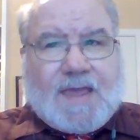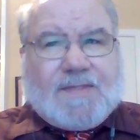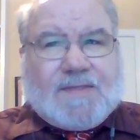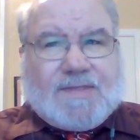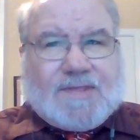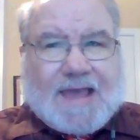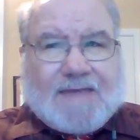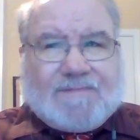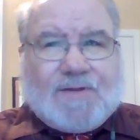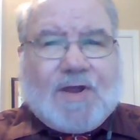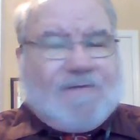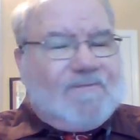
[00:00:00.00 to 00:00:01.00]
The
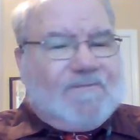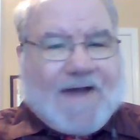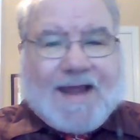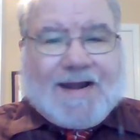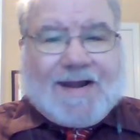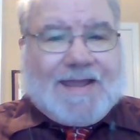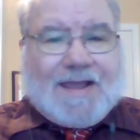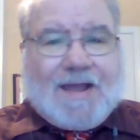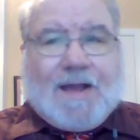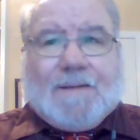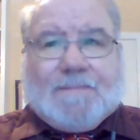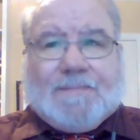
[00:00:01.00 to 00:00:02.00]
Savior had finally
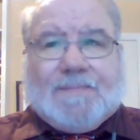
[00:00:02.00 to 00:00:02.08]
come,